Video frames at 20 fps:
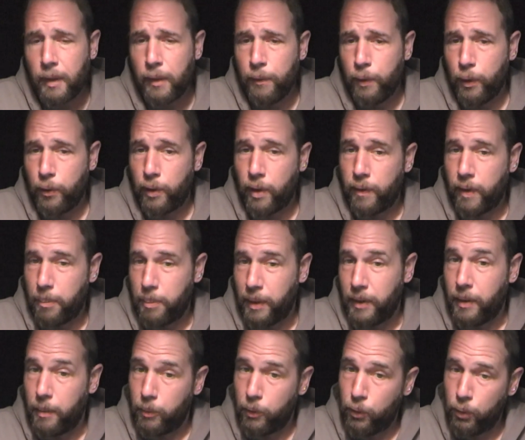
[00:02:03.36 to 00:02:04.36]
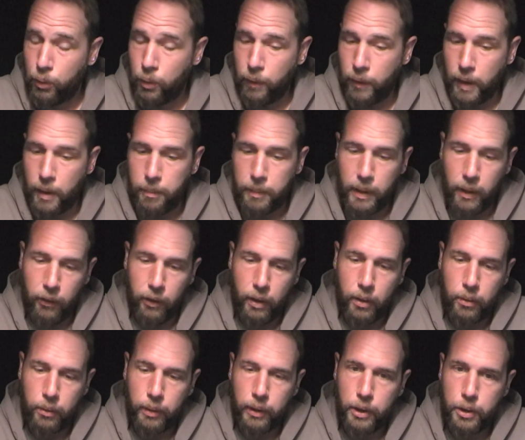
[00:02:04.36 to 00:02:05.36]
first off, I picked up two of them because I
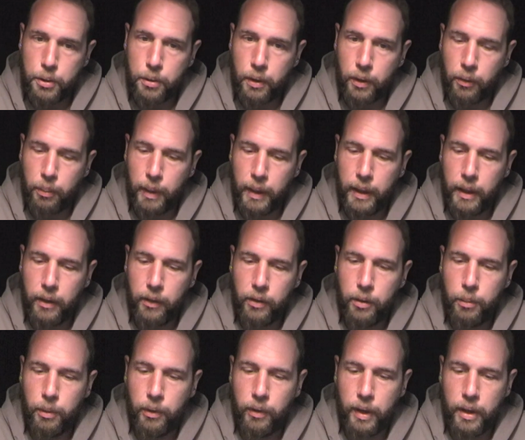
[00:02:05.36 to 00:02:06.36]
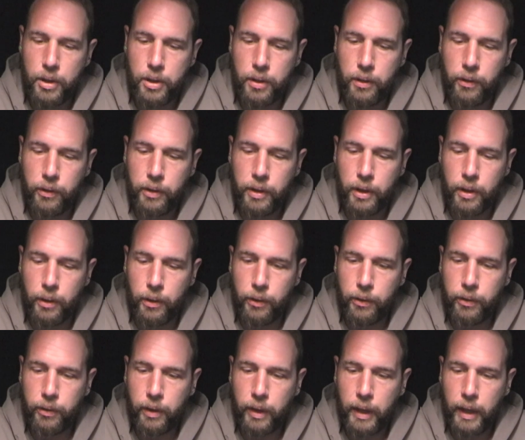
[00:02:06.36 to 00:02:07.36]
don't really trust my customization
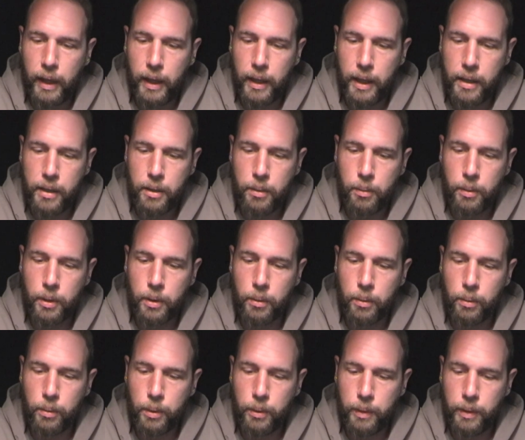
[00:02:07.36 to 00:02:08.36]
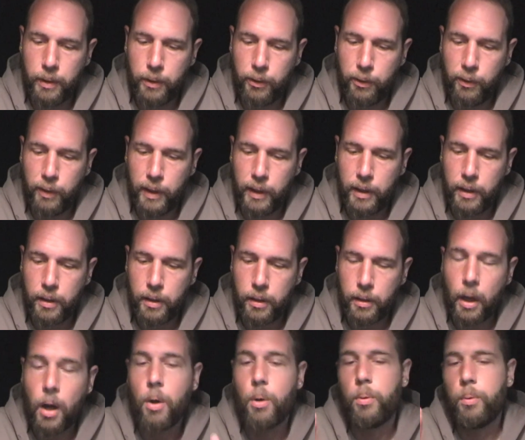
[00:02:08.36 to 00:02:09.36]
skills, and I didn't want to ruin this figure.
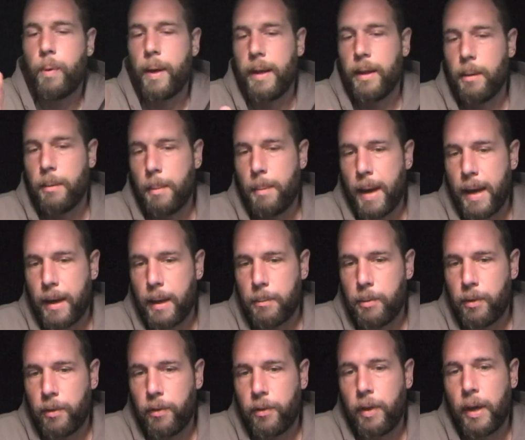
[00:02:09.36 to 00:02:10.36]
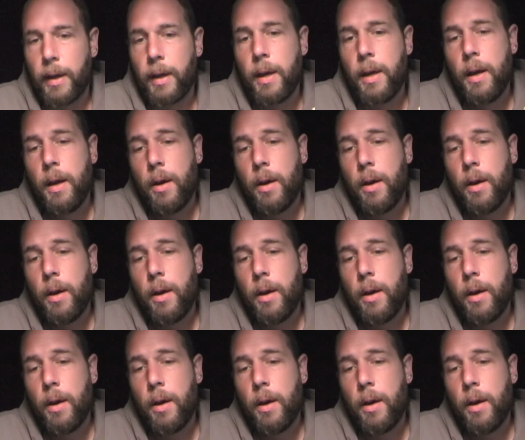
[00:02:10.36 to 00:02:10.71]
Oh, wait, let me back up just a sec.